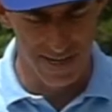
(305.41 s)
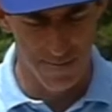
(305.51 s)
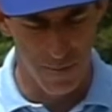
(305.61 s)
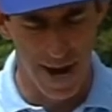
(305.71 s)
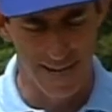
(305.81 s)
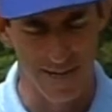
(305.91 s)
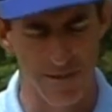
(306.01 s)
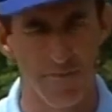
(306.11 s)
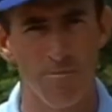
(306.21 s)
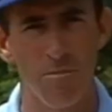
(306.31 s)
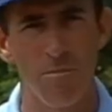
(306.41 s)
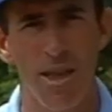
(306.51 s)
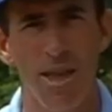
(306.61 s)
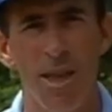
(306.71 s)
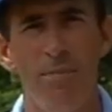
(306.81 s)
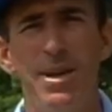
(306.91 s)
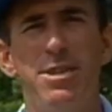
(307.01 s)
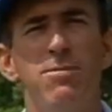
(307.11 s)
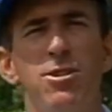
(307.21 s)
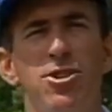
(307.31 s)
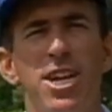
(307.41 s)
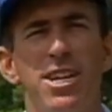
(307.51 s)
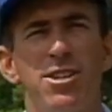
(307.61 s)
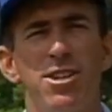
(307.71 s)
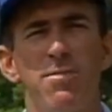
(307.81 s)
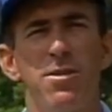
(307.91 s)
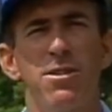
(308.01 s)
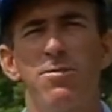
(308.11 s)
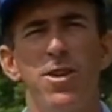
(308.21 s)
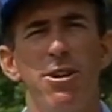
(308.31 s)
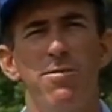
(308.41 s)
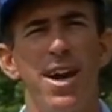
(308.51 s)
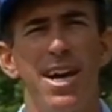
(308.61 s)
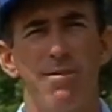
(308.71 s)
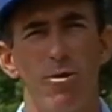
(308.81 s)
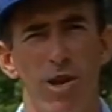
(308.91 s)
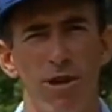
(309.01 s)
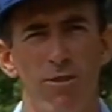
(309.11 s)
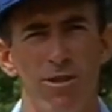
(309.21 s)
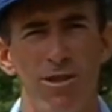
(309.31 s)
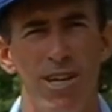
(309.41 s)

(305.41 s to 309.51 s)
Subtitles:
at practice. Pitching machine is something that's very valuable, coaches.